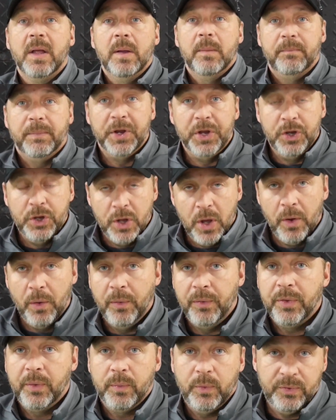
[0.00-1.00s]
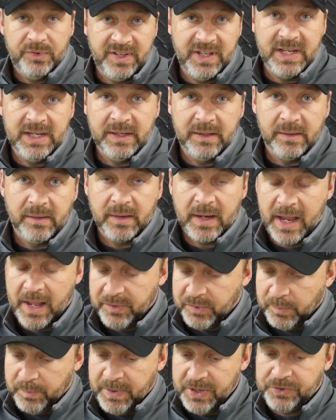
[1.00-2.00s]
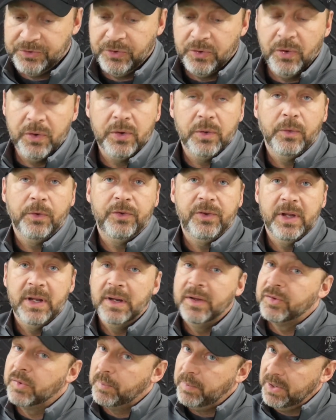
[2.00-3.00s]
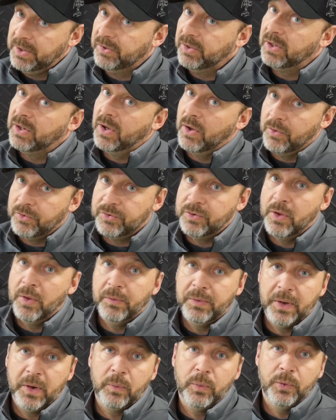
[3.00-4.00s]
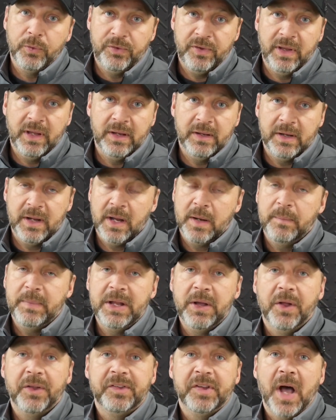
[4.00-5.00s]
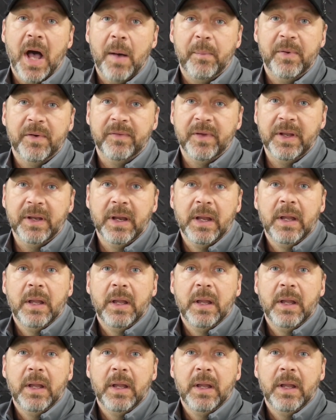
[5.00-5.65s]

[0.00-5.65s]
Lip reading: But know the routine. As a pitcher, know your routine. As a pitching coach, know their routine. You got to be on top of it.